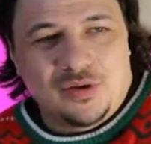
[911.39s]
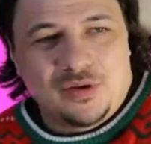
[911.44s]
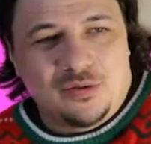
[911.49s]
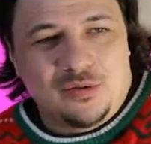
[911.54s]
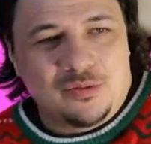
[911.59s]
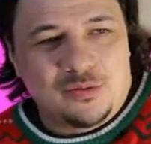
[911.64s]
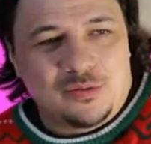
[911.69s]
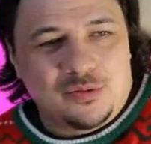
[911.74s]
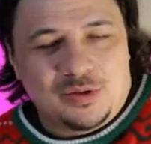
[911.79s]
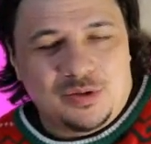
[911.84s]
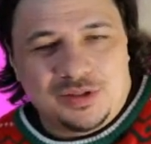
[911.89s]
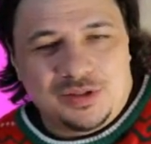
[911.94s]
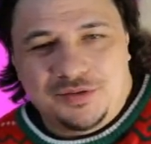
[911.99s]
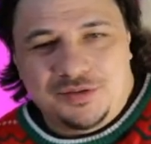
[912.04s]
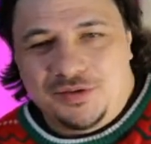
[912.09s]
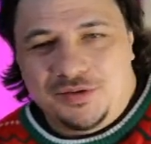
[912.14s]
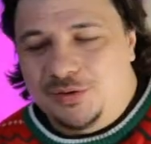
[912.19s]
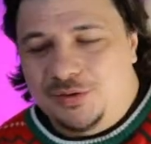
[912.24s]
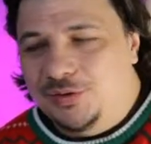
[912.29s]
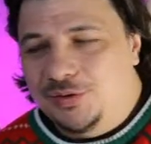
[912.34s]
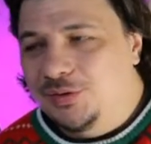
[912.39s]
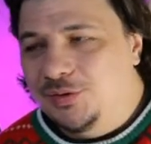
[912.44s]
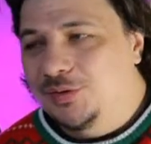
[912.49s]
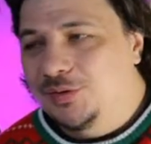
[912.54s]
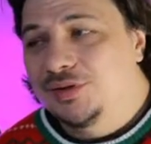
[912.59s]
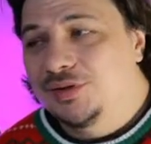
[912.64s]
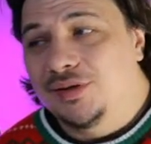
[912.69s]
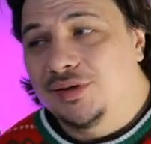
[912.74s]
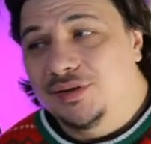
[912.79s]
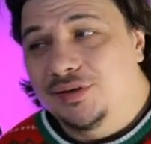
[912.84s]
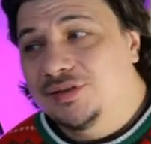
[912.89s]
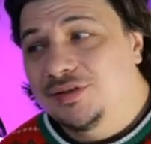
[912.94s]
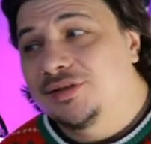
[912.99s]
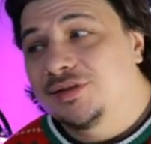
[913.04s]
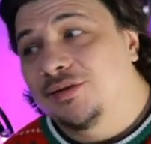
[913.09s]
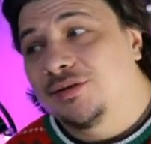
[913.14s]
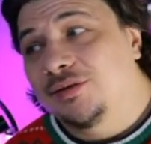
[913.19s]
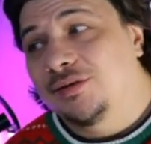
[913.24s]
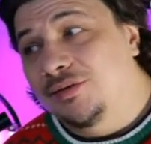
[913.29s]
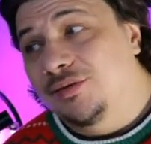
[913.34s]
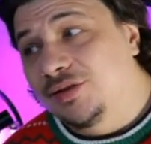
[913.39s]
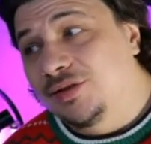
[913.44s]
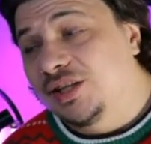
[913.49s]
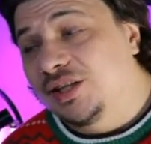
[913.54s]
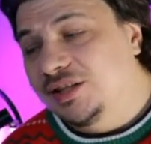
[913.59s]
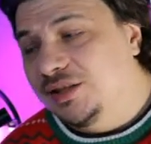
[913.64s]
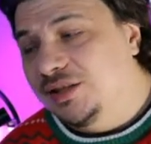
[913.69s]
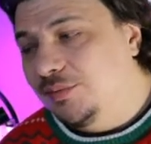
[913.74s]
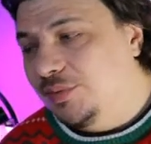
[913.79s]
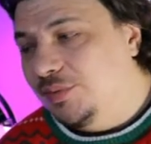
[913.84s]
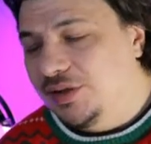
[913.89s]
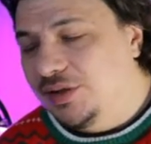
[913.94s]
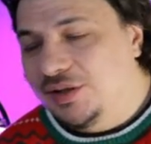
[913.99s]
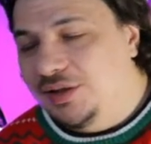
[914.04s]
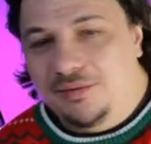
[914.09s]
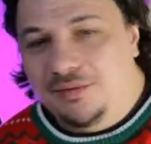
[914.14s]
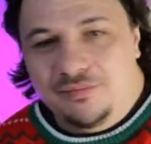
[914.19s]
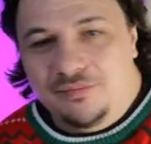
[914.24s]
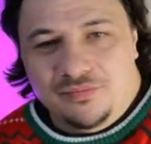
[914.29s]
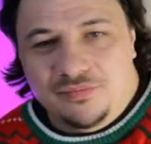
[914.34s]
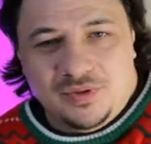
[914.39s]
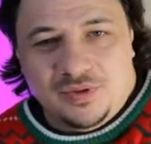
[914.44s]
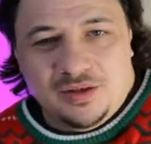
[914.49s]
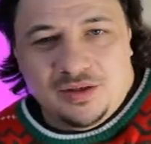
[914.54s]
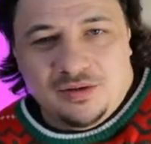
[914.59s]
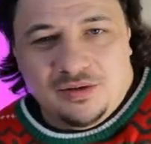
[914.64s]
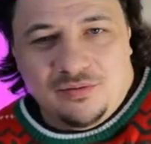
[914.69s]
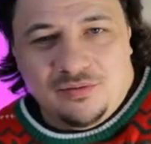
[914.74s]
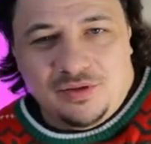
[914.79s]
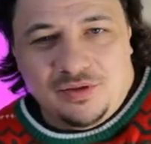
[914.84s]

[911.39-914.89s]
Of course, we could use also ChatGPT, which